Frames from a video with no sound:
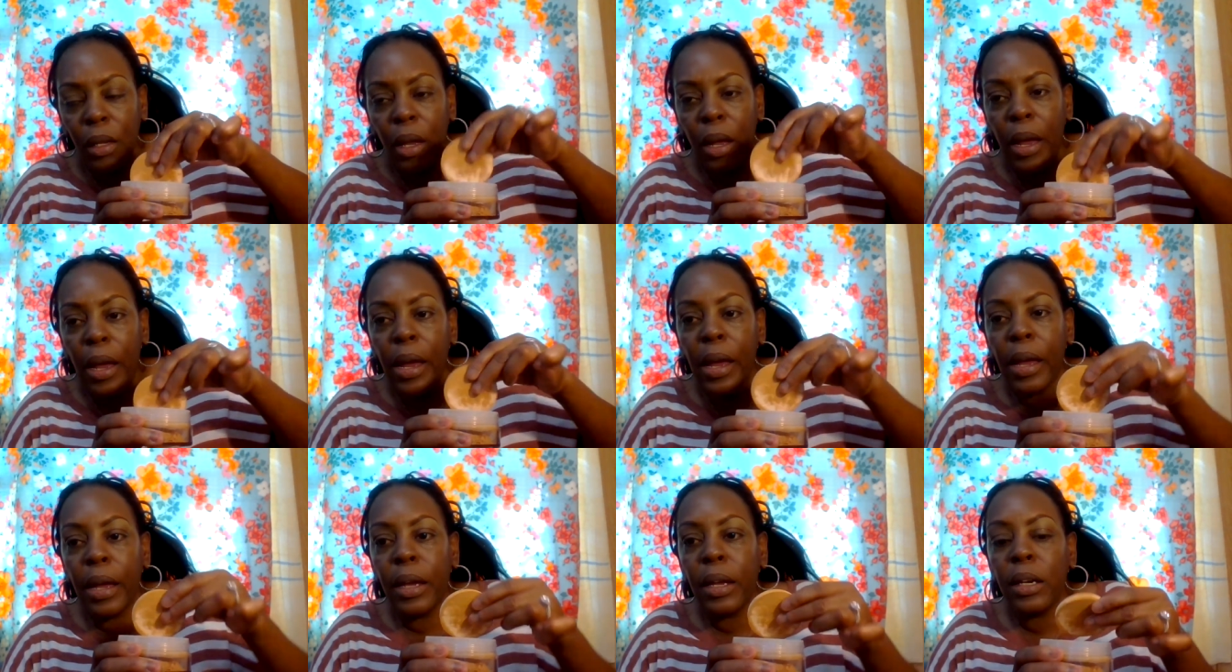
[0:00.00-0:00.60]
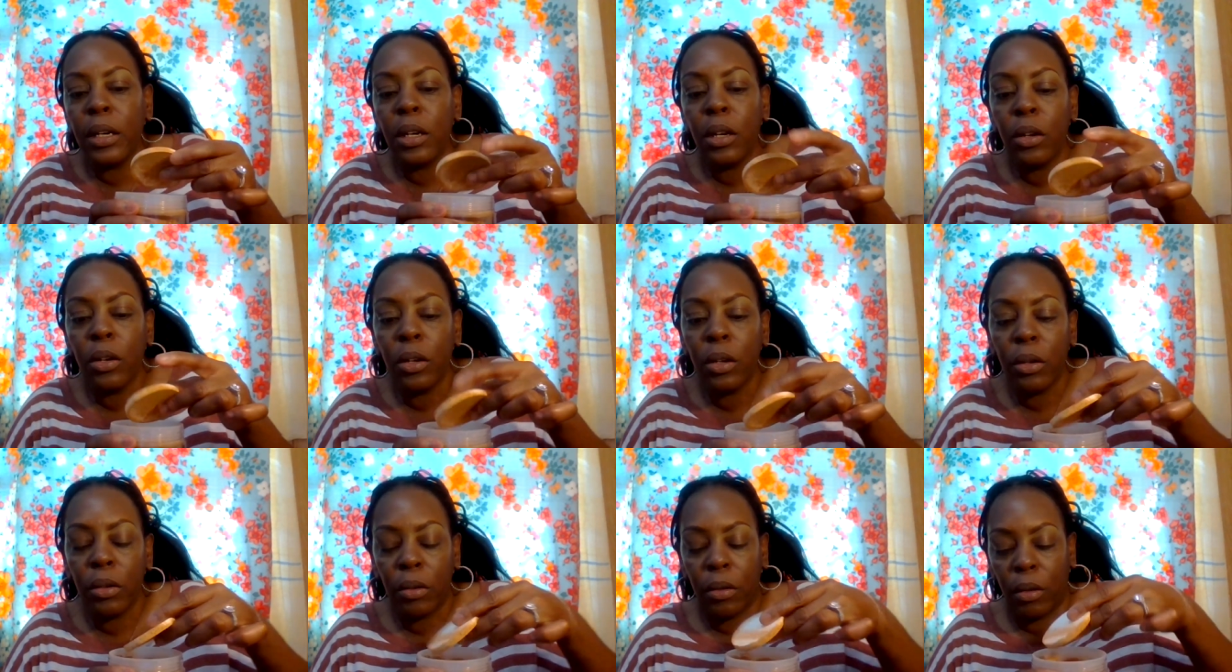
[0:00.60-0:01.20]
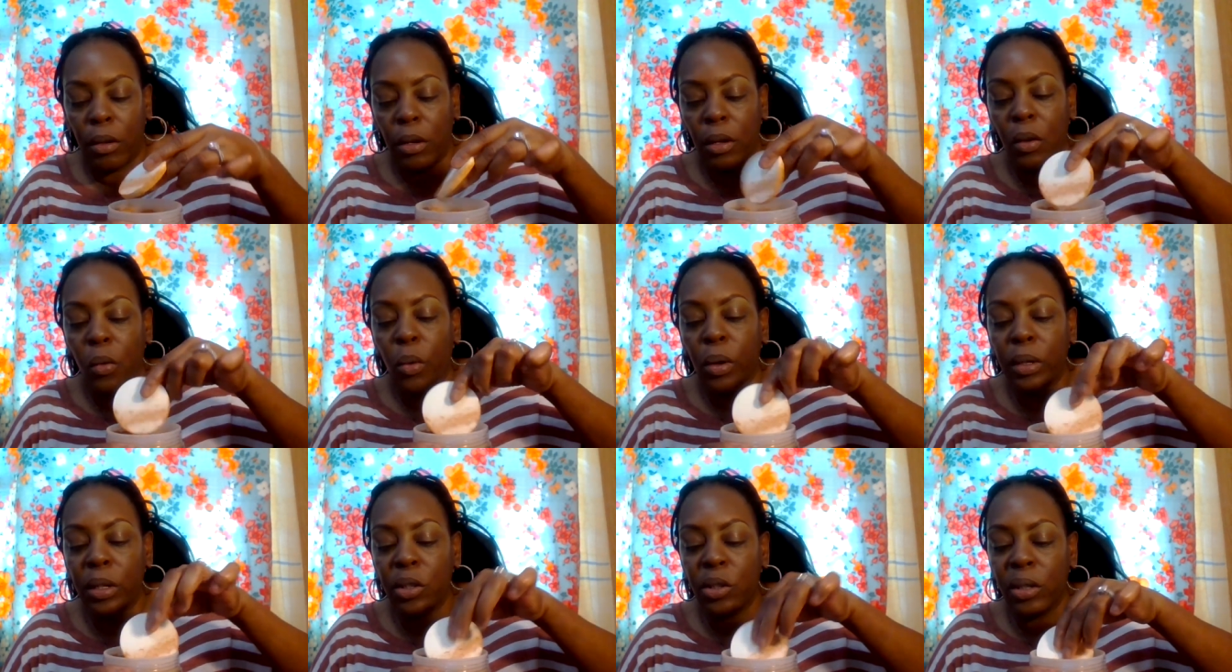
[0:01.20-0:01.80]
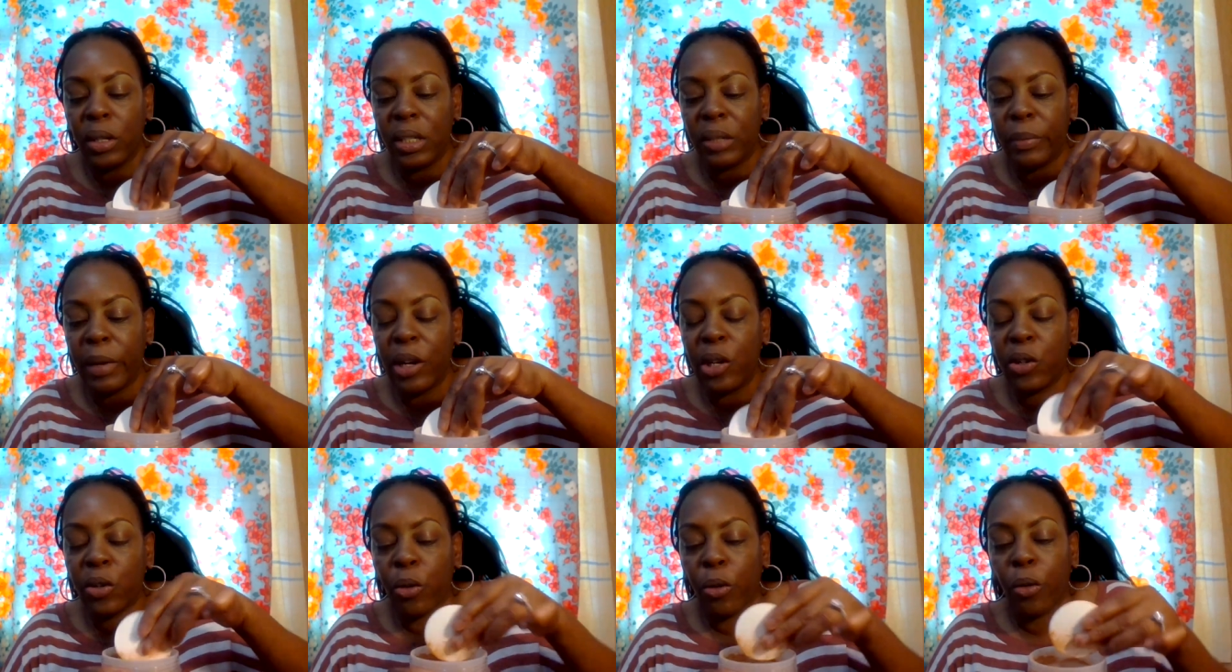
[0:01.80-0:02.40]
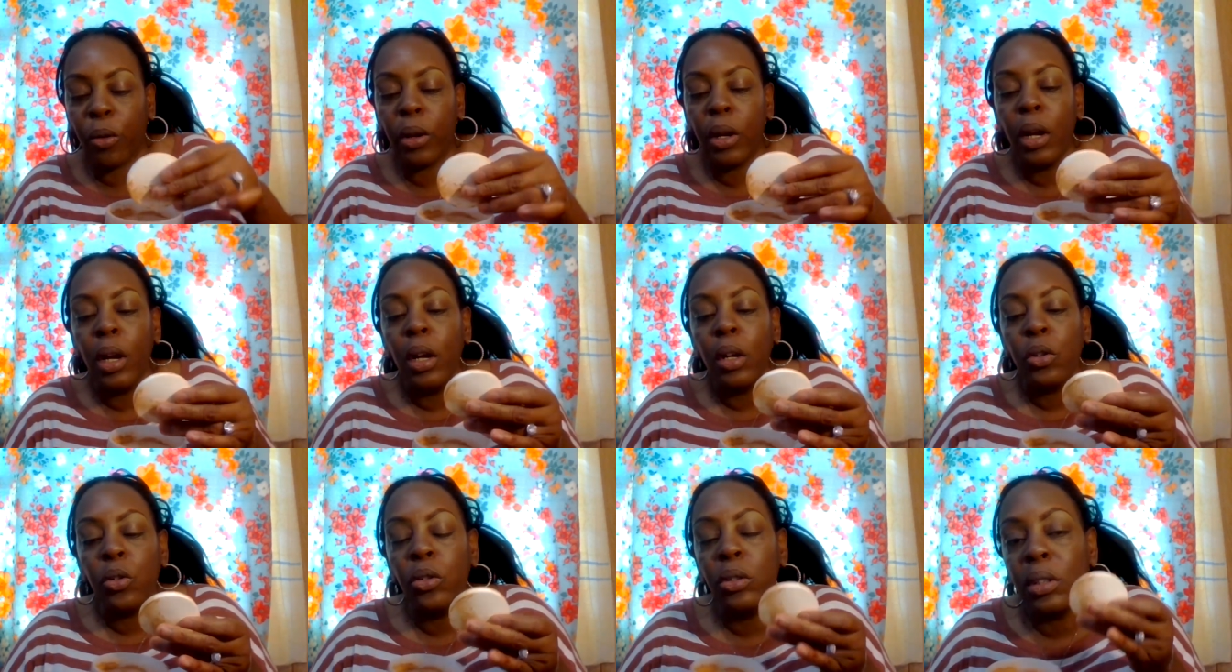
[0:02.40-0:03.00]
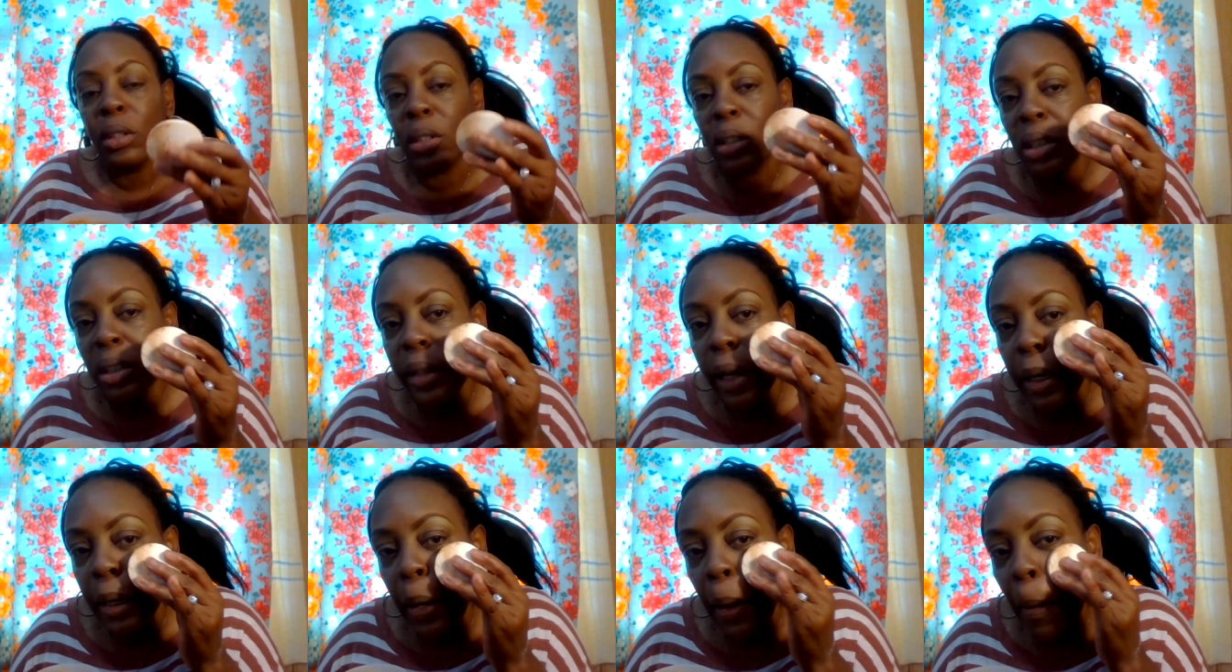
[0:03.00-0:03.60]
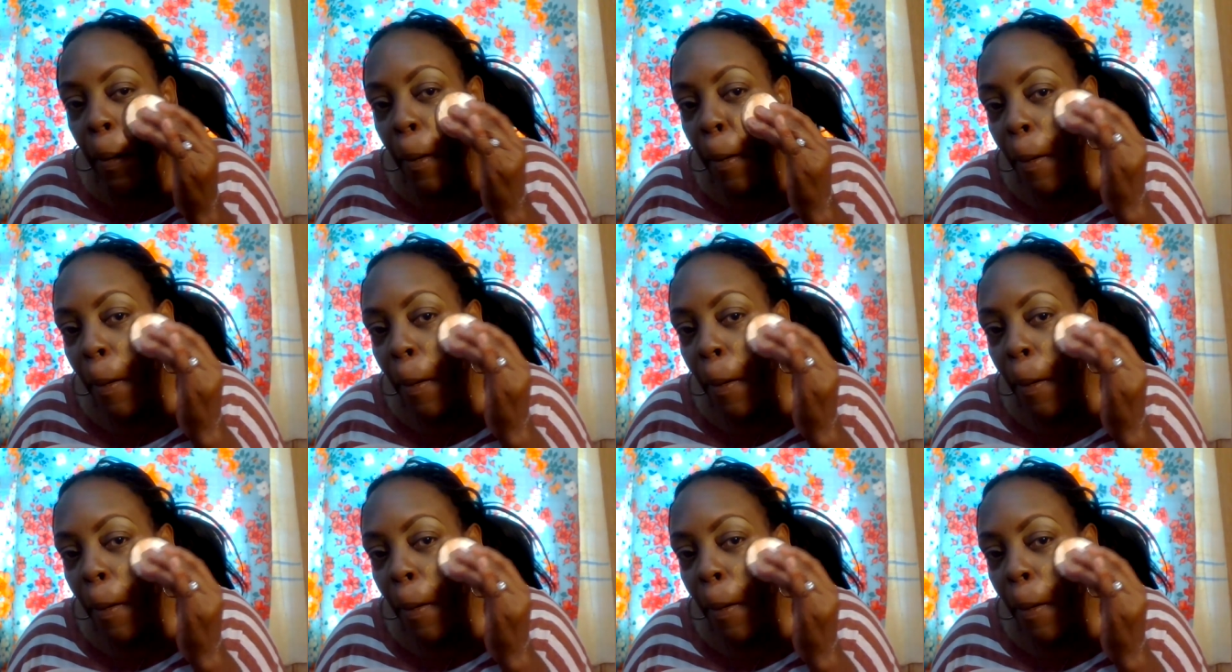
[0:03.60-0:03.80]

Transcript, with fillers: and you want to just make sure you just set it